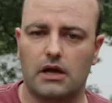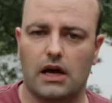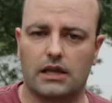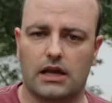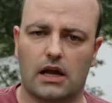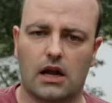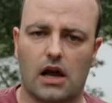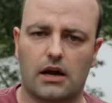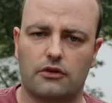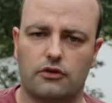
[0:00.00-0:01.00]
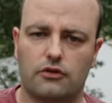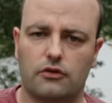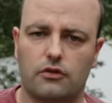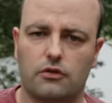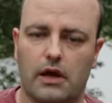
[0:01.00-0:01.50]
And I got hired to
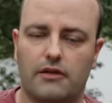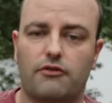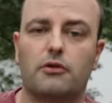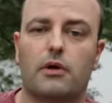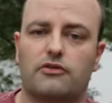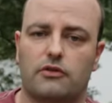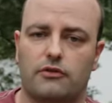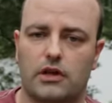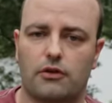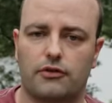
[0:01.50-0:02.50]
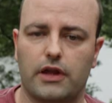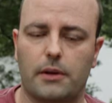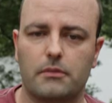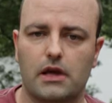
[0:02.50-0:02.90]
do a fundraising video for them